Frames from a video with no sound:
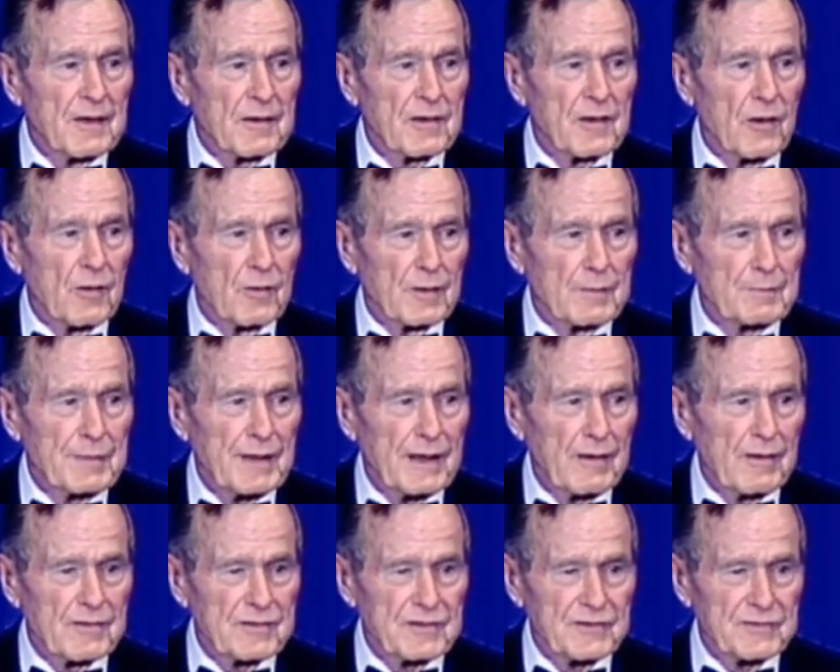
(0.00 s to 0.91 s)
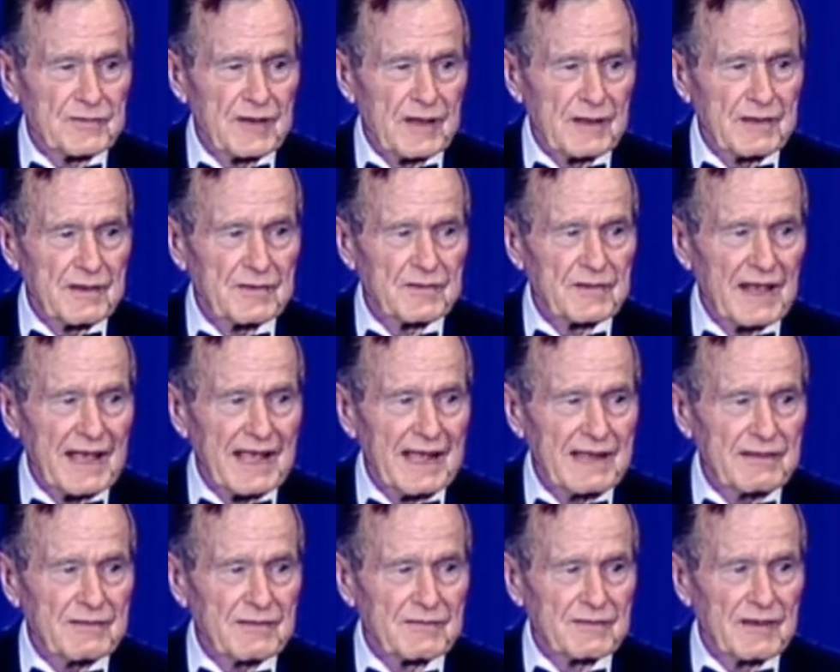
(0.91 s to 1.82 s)
Colin Powell just said, this is the
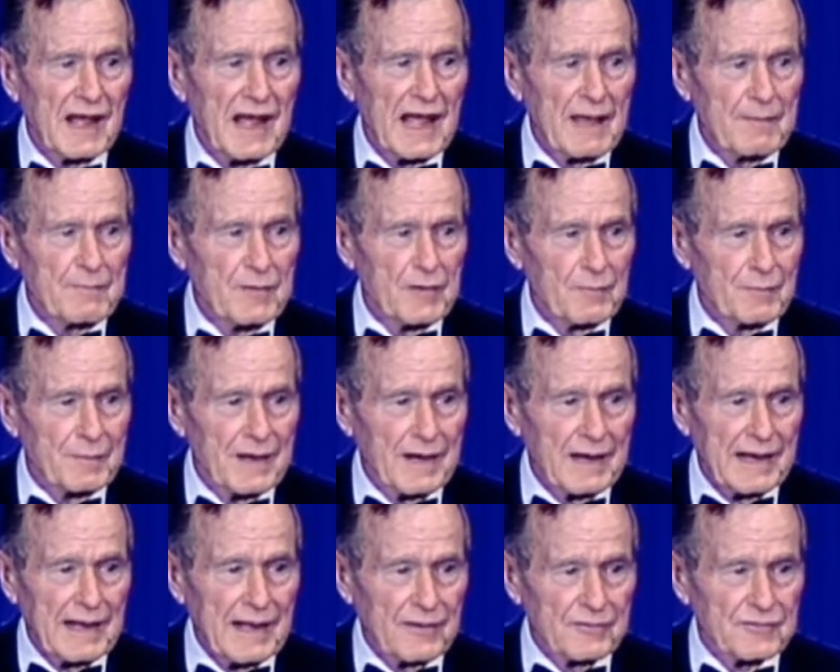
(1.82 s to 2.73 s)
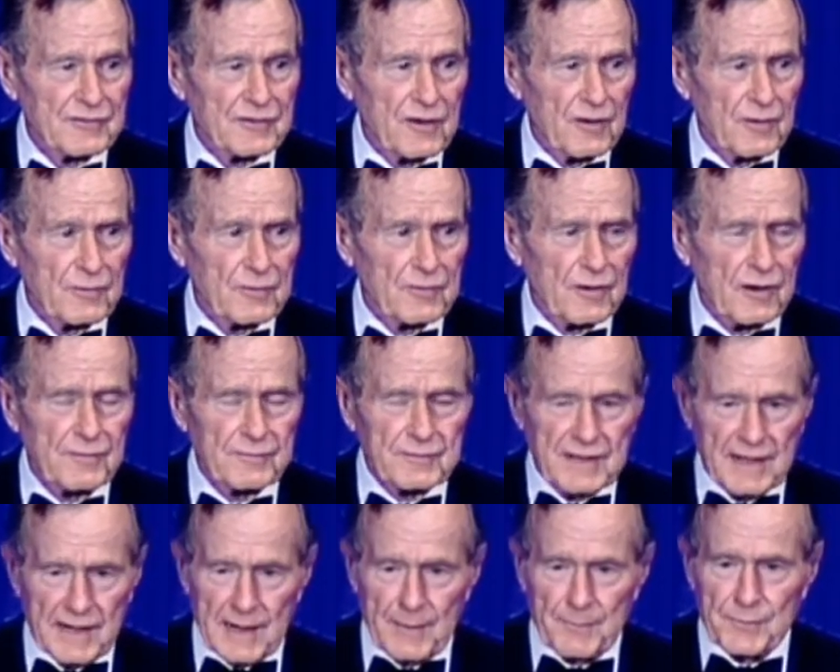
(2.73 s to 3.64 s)
eighth time you've been announced,
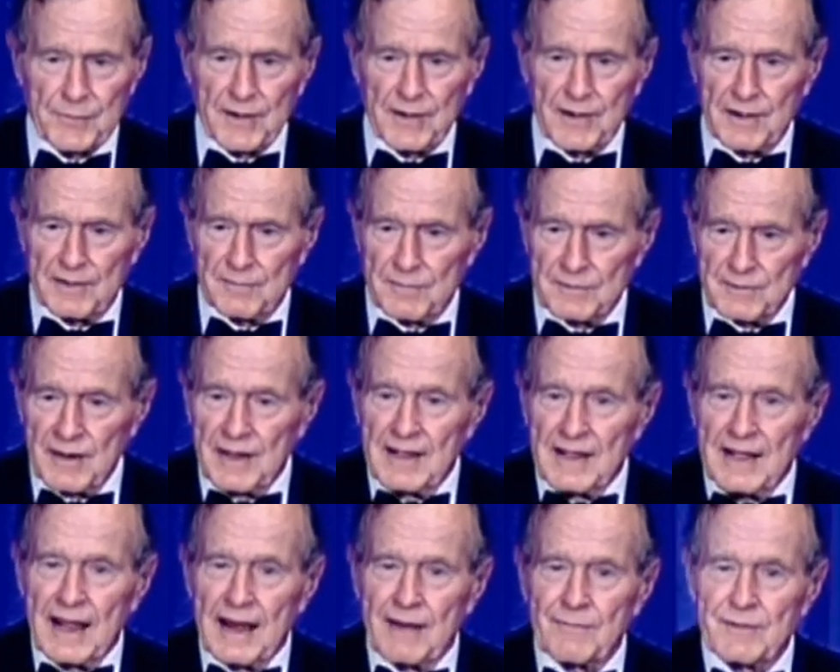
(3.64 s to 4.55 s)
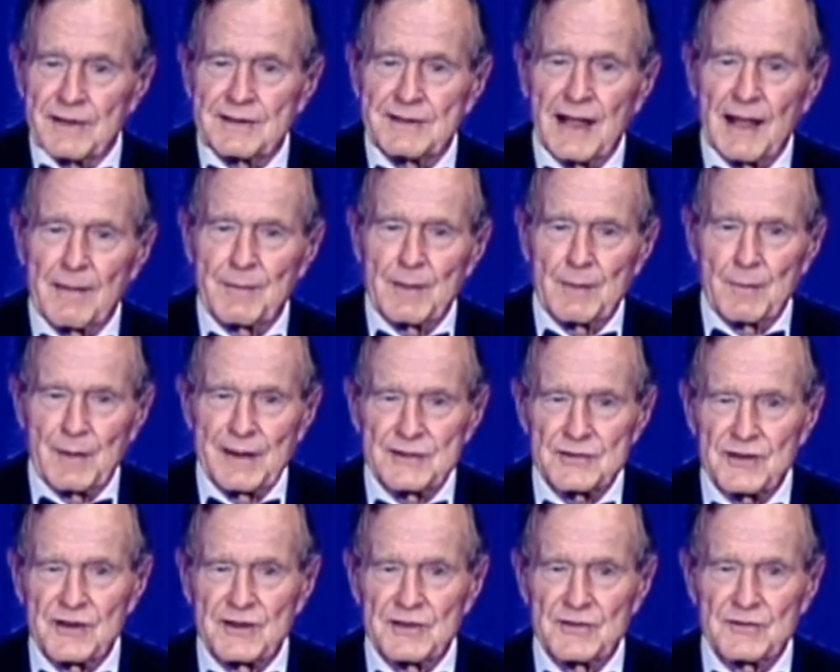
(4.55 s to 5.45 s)
Scowcroft. Get up there. Every time they
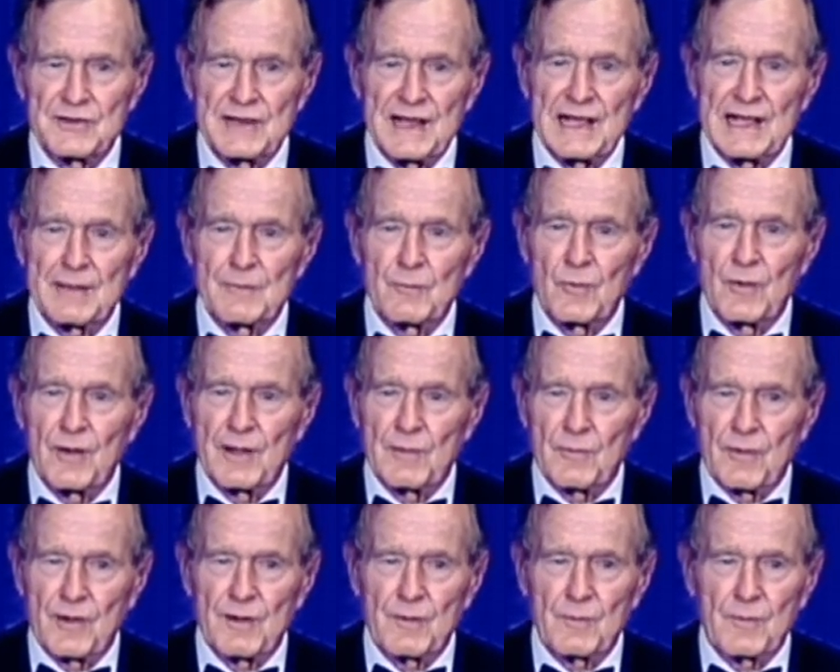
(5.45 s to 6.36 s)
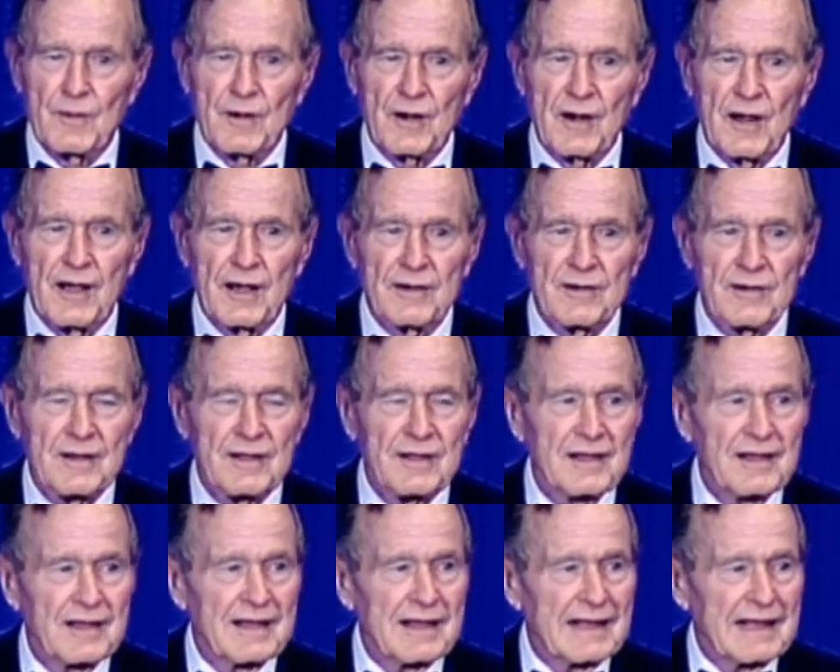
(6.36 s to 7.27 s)
mention his name, why, we're, we're
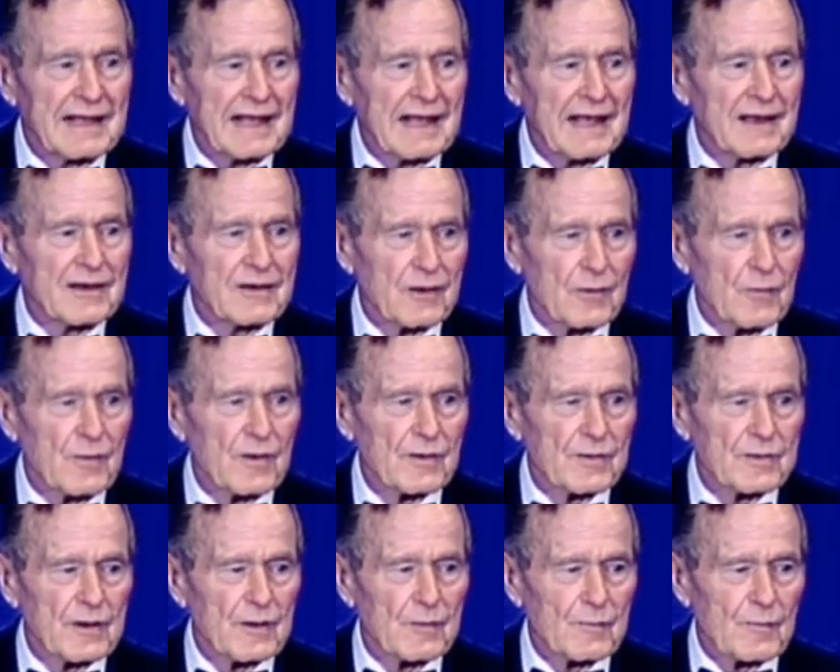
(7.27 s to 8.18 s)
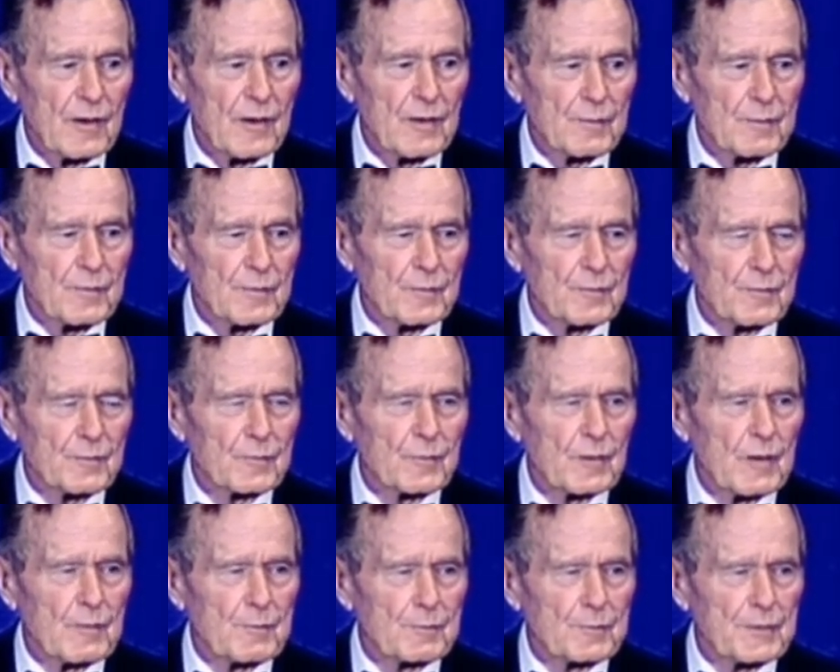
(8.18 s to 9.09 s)
honored and you're, you're well,
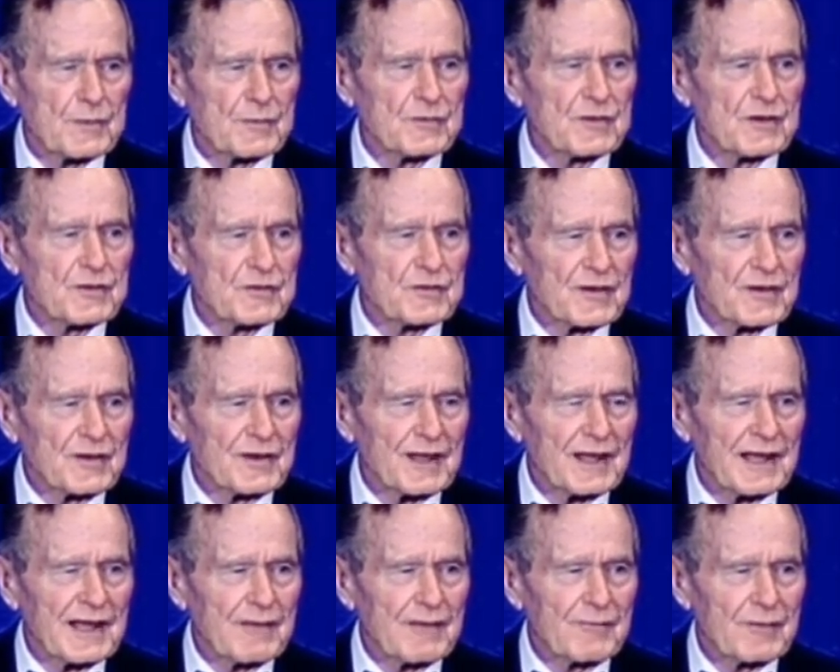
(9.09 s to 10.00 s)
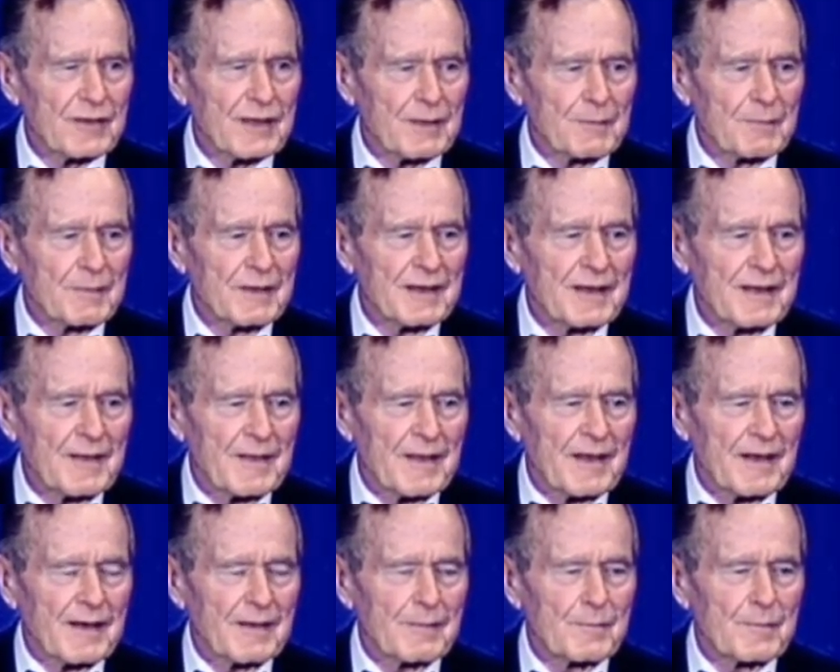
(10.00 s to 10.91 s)
well positioned to have him
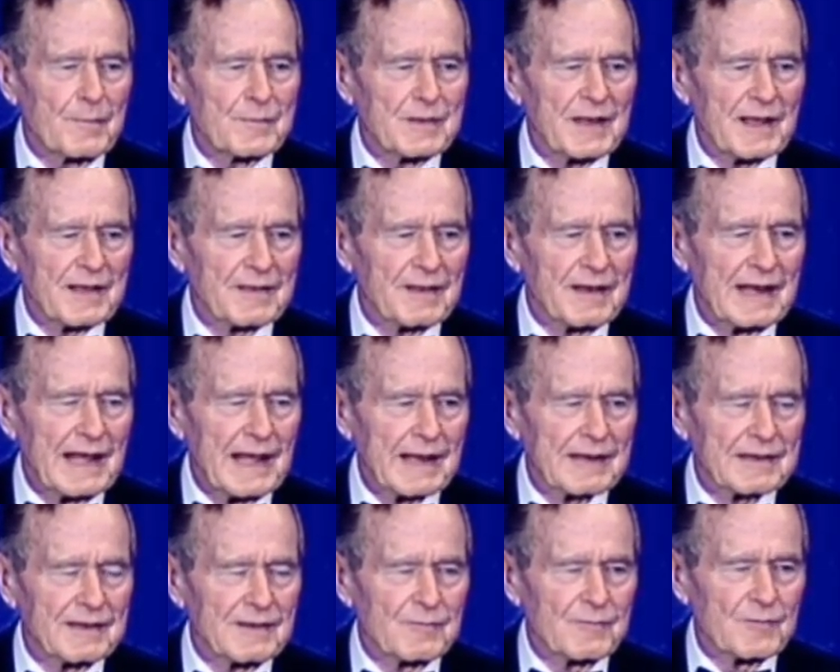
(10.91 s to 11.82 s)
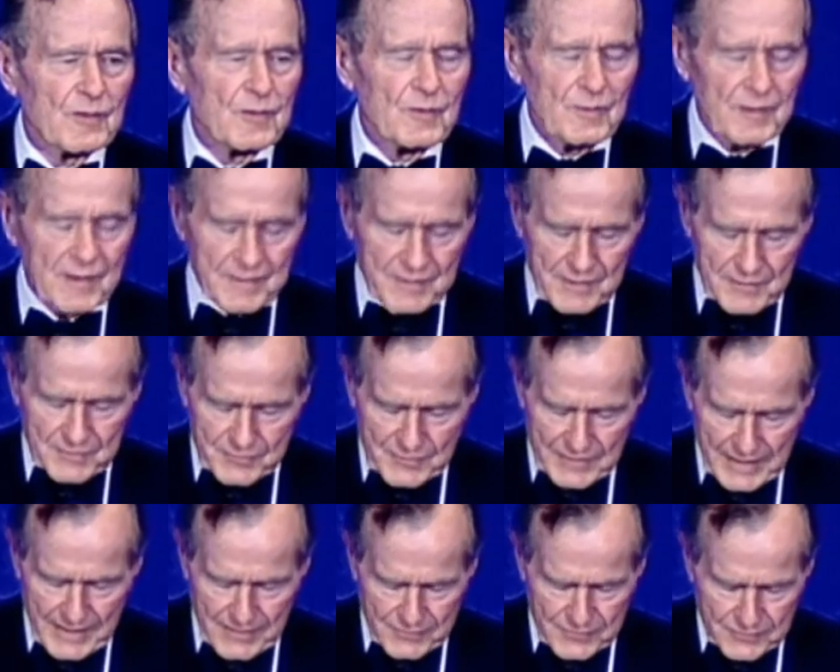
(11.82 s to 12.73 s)
um, take an active role in this
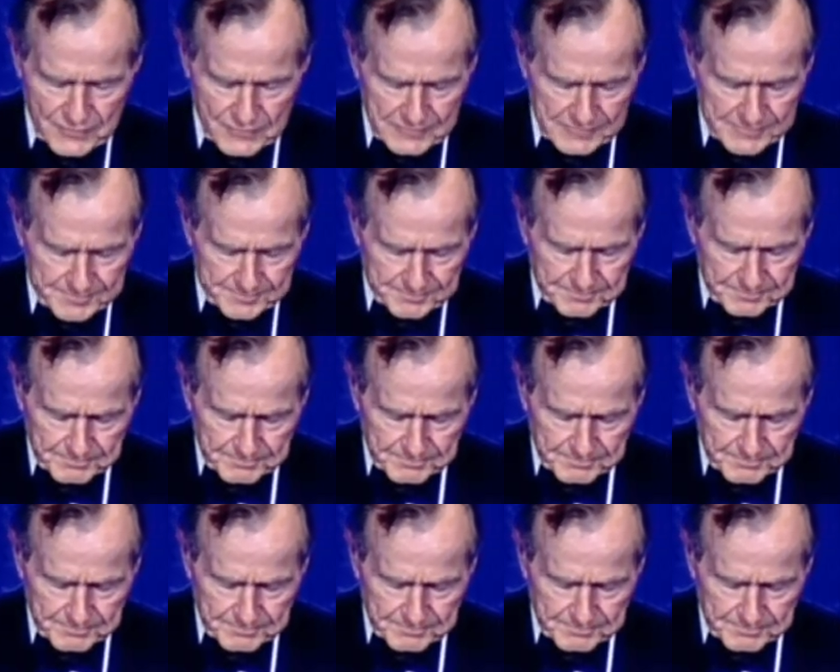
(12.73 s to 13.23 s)
council.